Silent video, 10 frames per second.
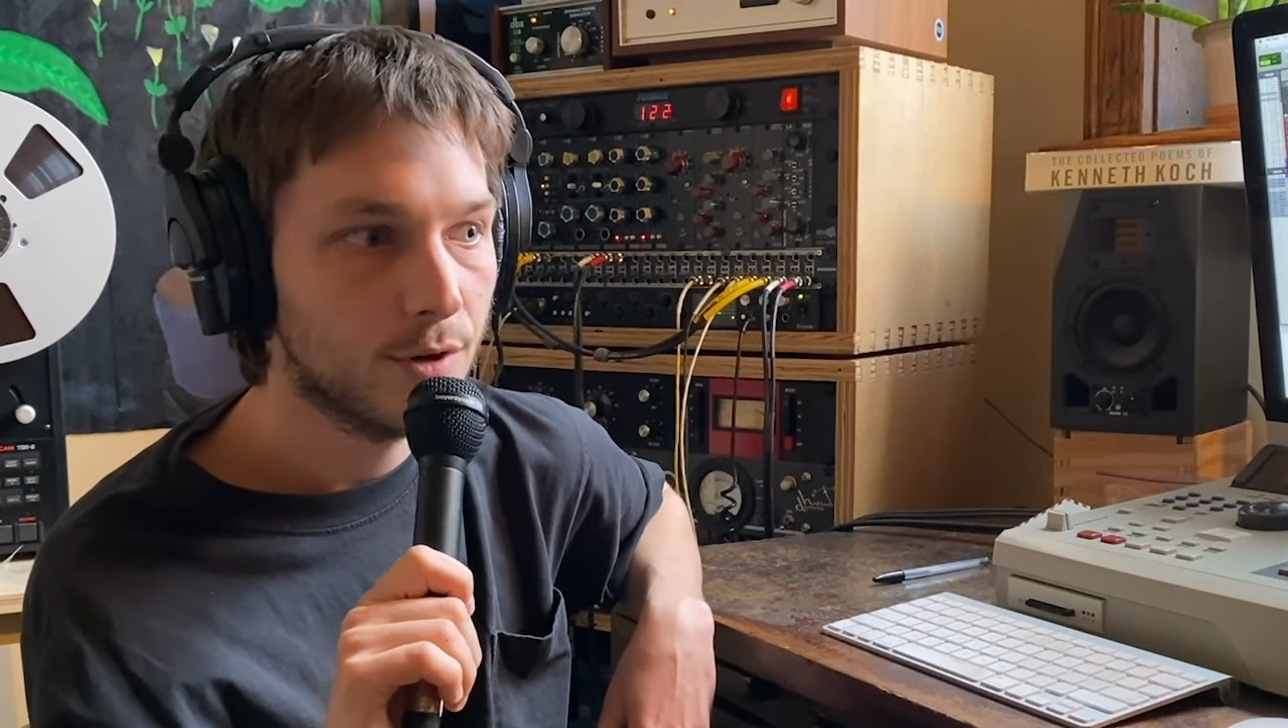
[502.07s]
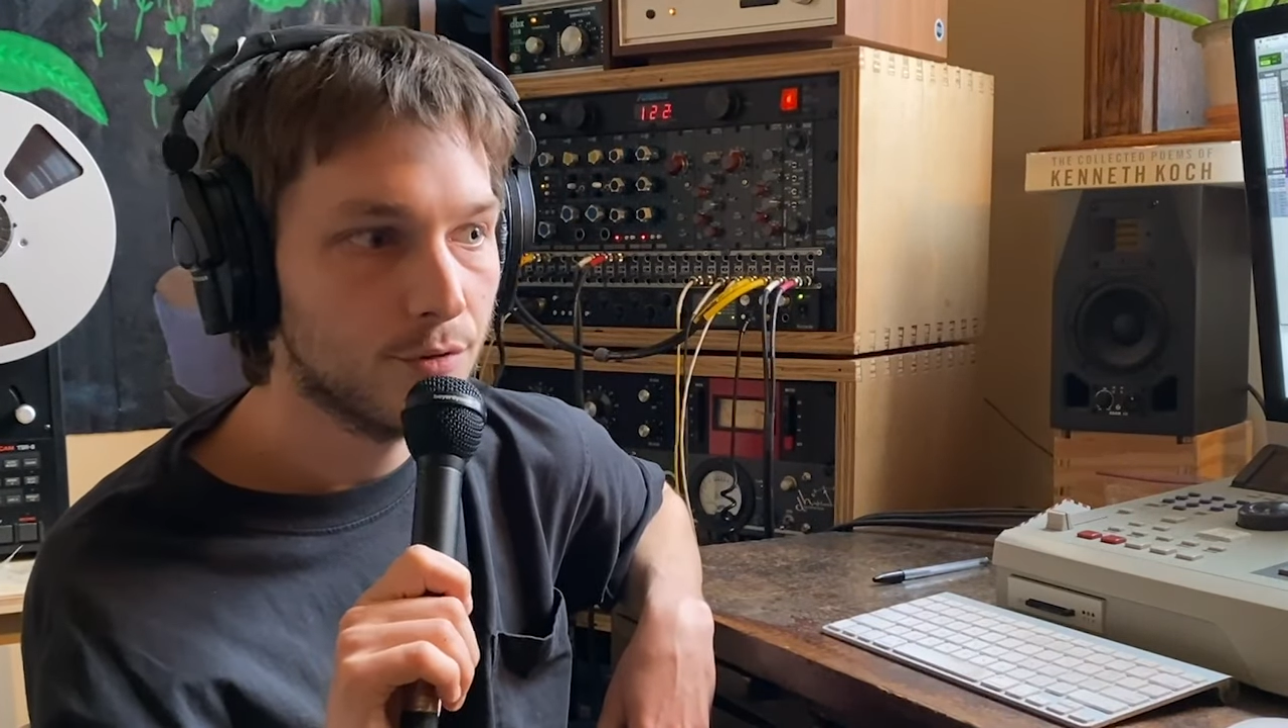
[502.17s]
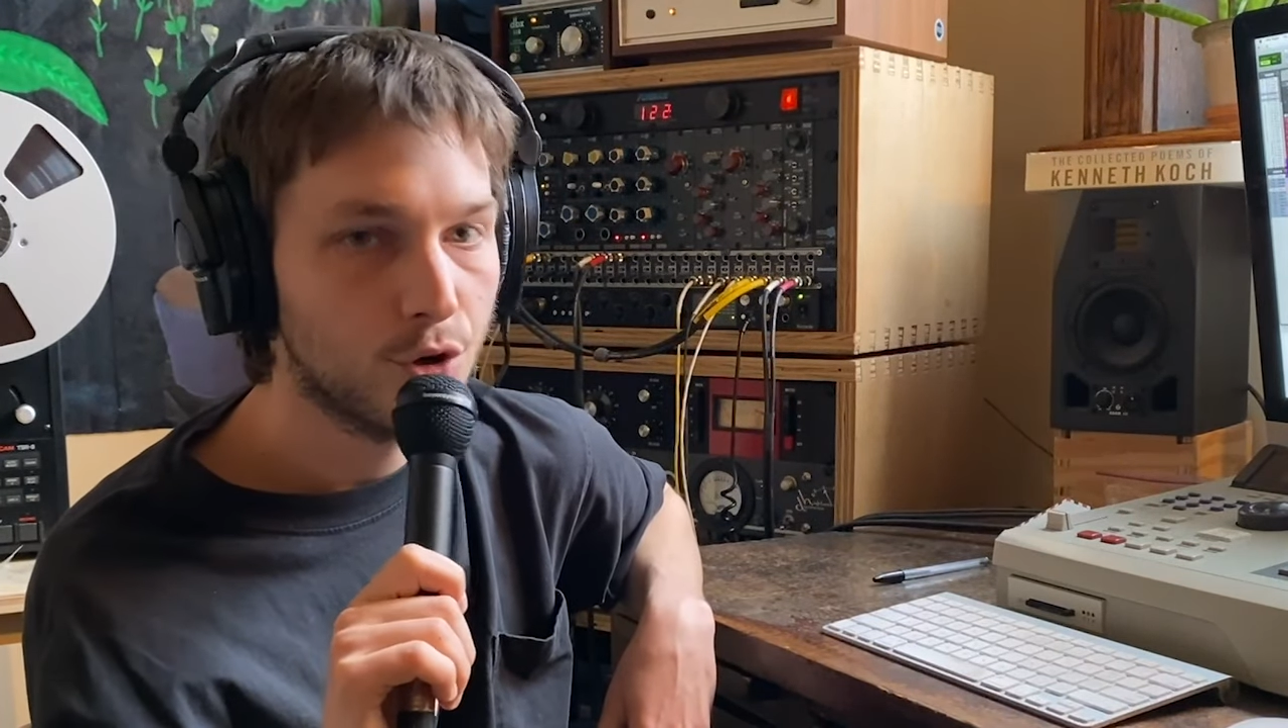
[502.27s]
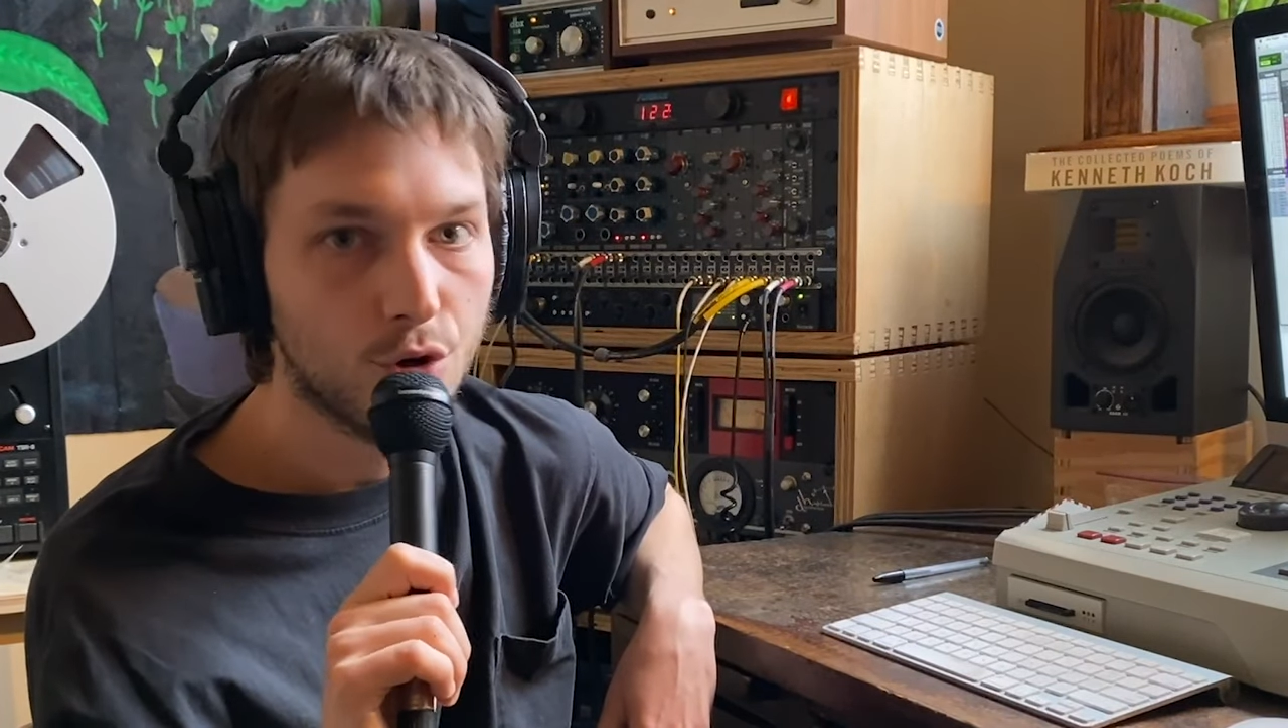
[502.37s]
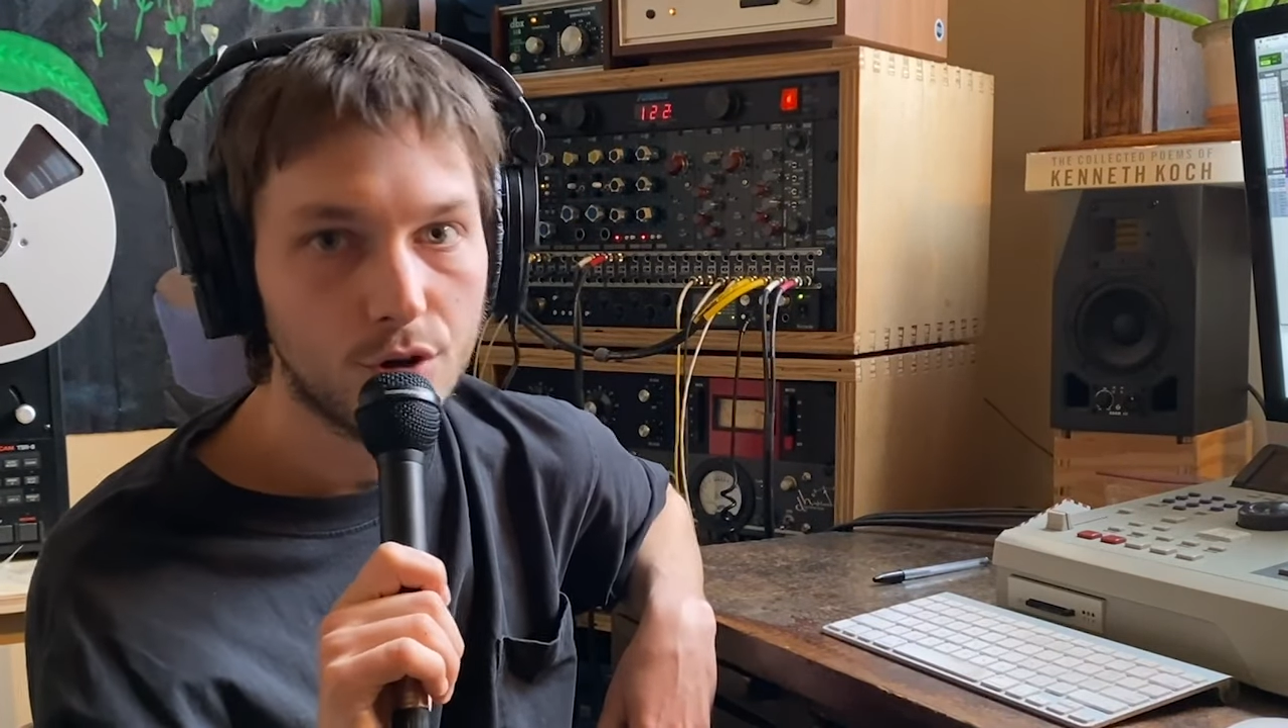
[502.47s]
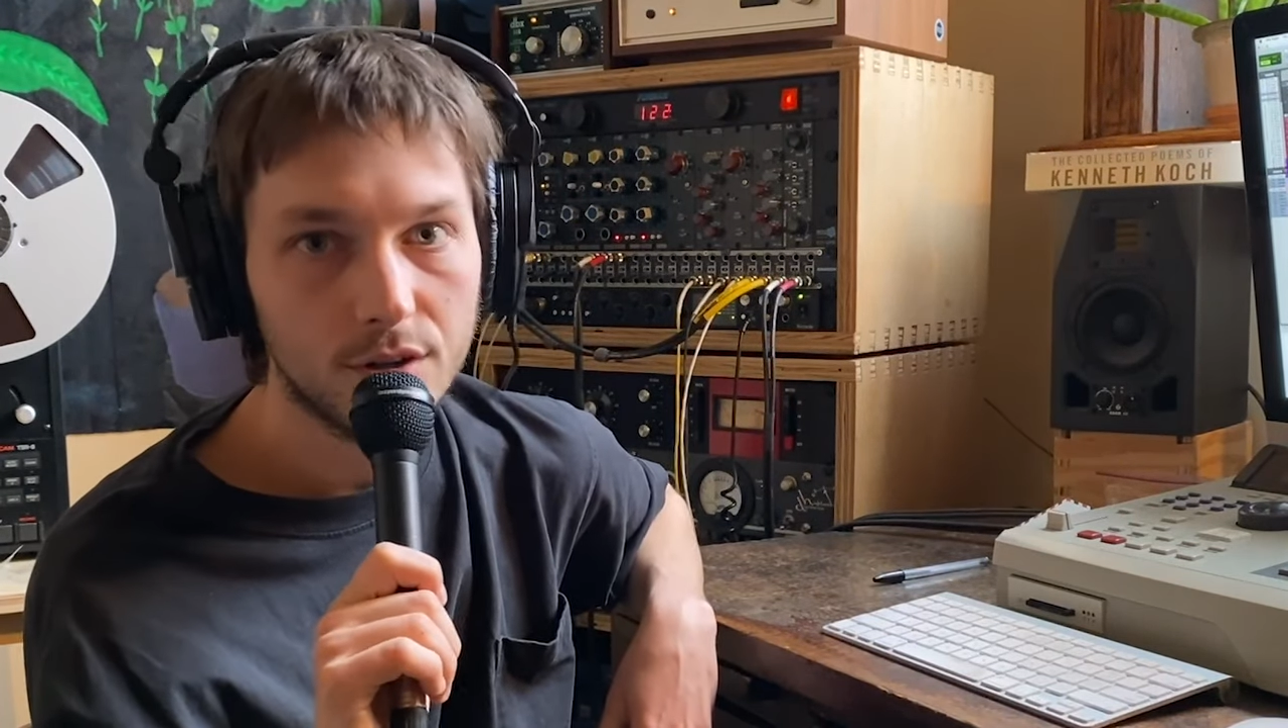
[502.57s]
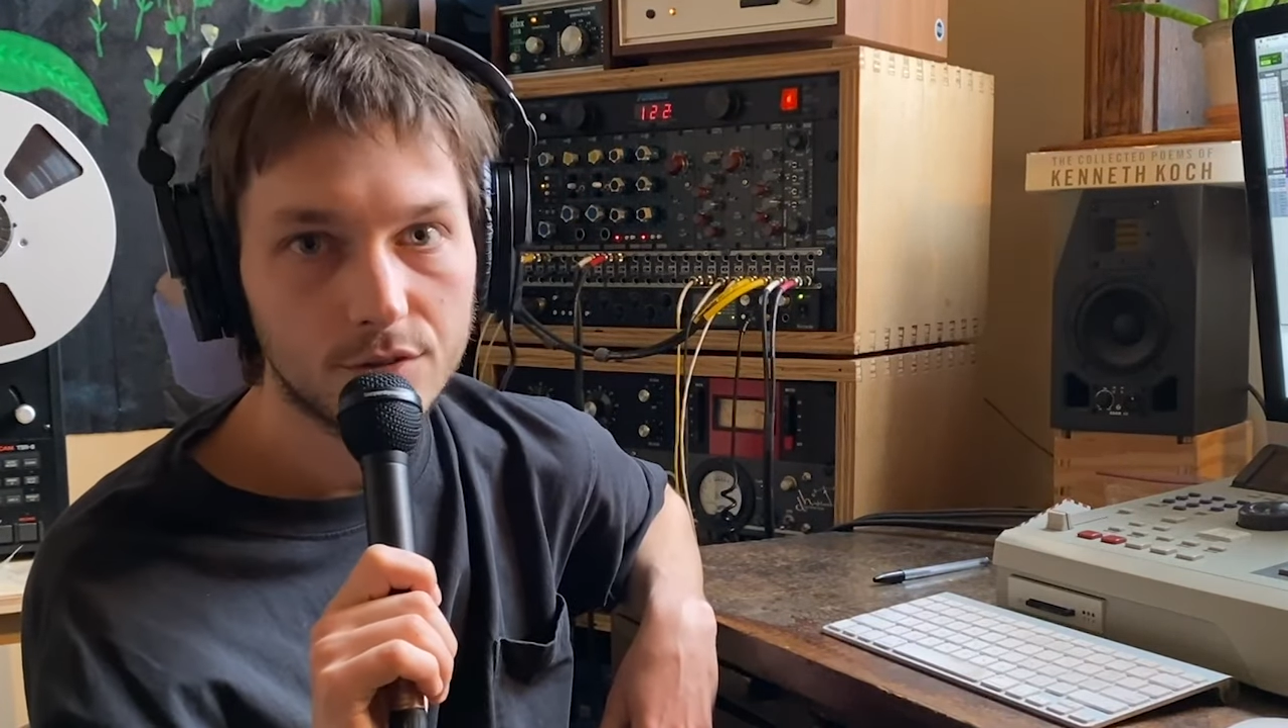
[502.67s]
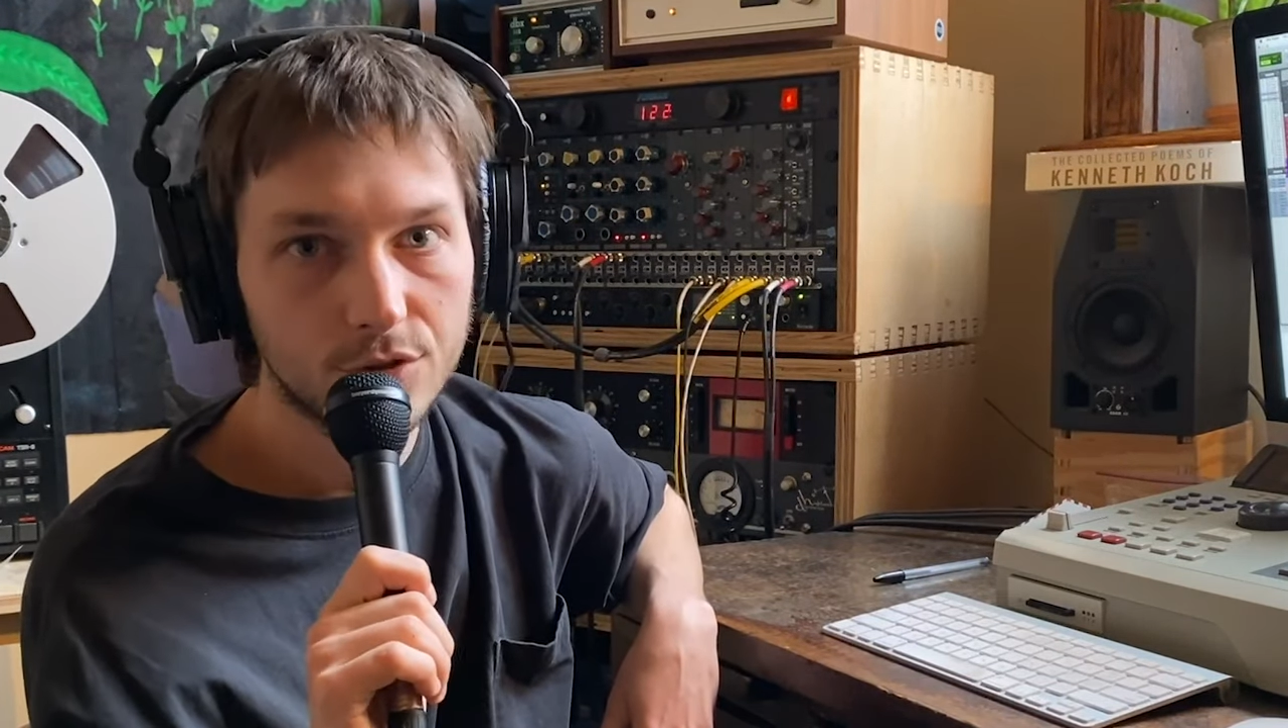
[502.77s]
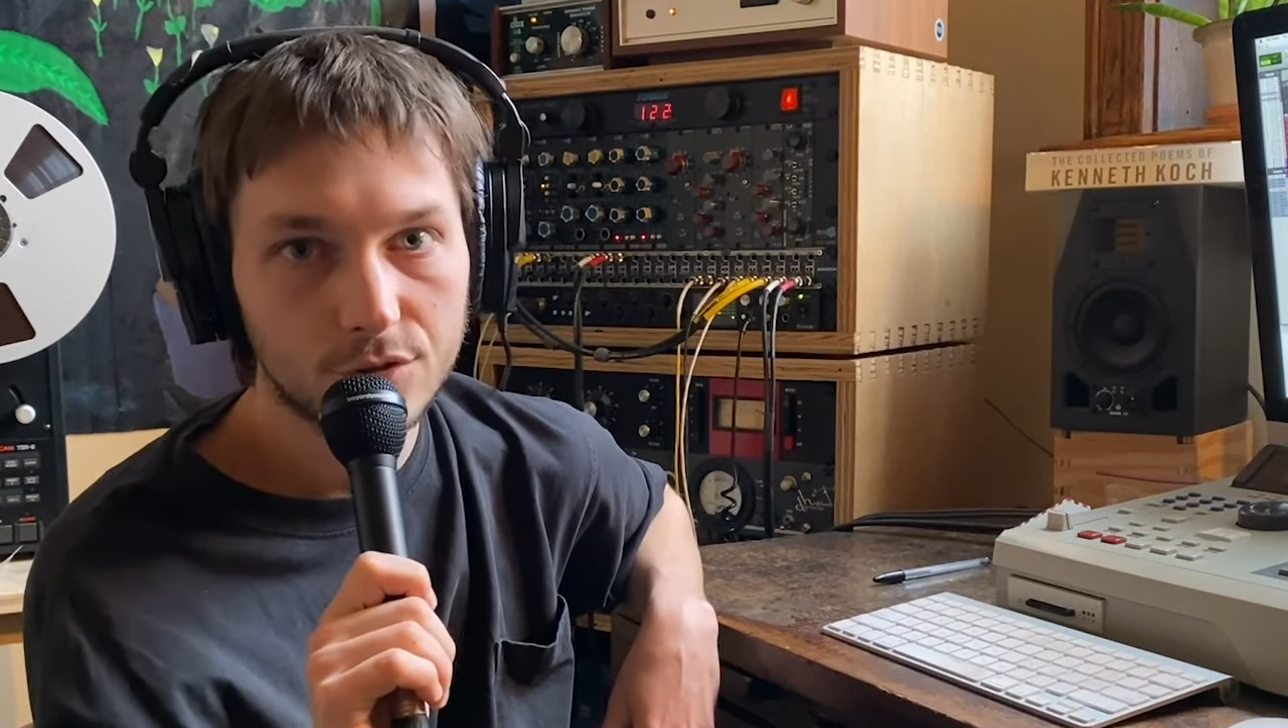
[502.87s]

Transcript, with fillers: about recording is